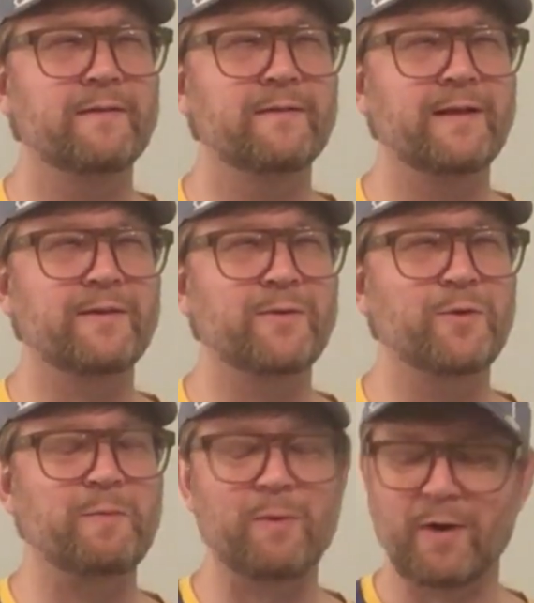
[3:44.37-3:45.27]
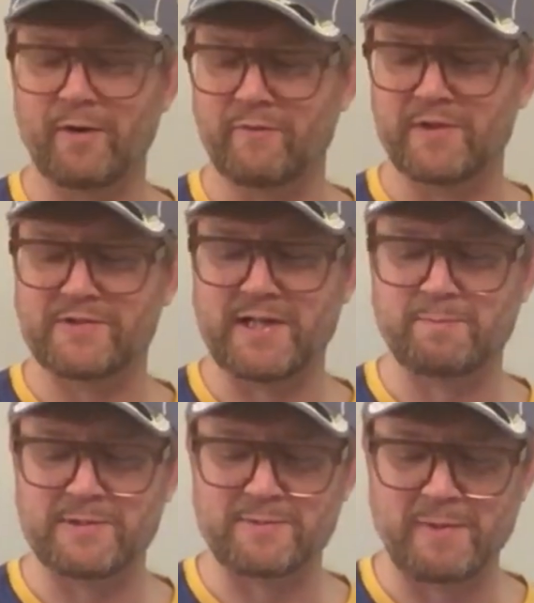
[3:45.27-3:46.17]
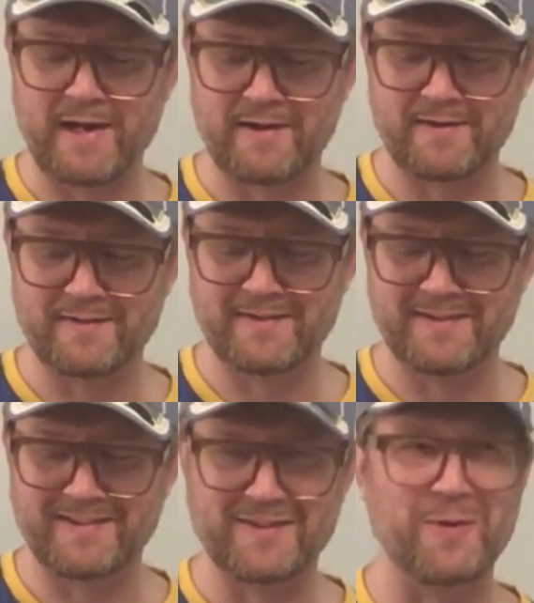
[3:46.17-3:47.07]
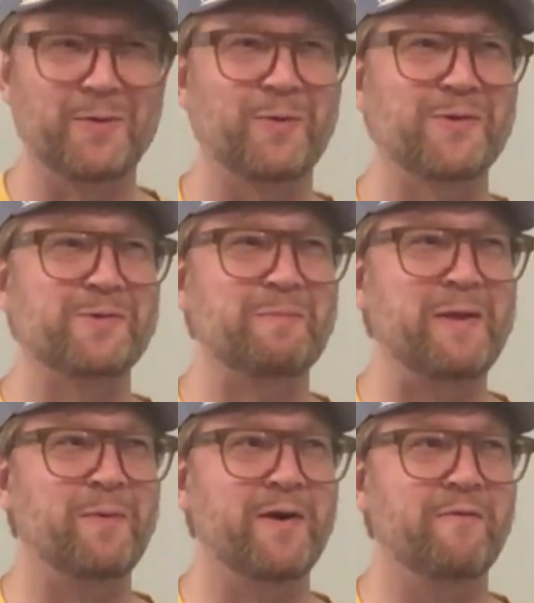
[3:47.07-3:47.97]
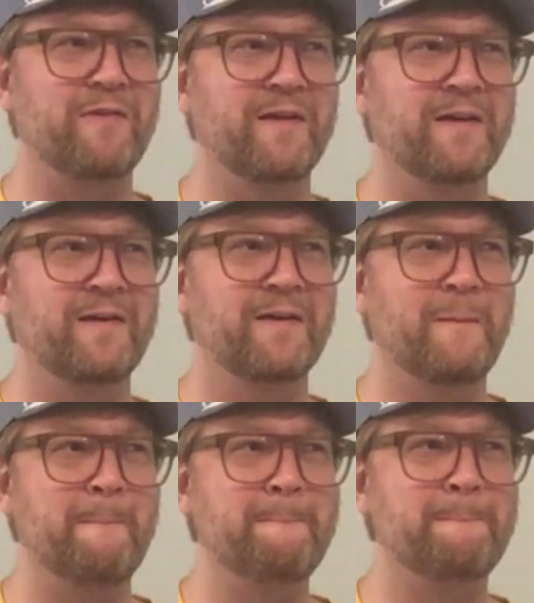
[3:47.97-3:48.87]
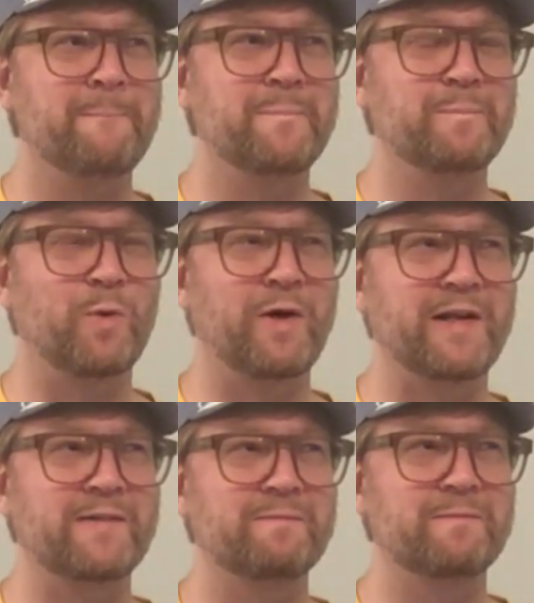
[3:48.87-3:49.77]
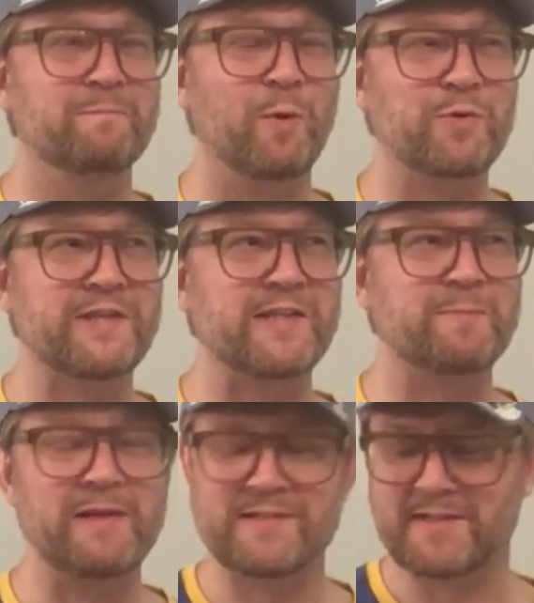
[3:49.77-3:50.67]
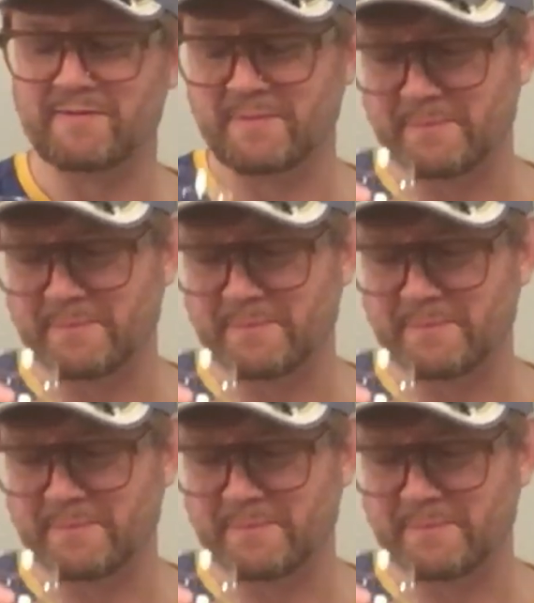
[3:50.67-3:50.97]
It could be one of the cheapest beer. It could also be one of the most expensive.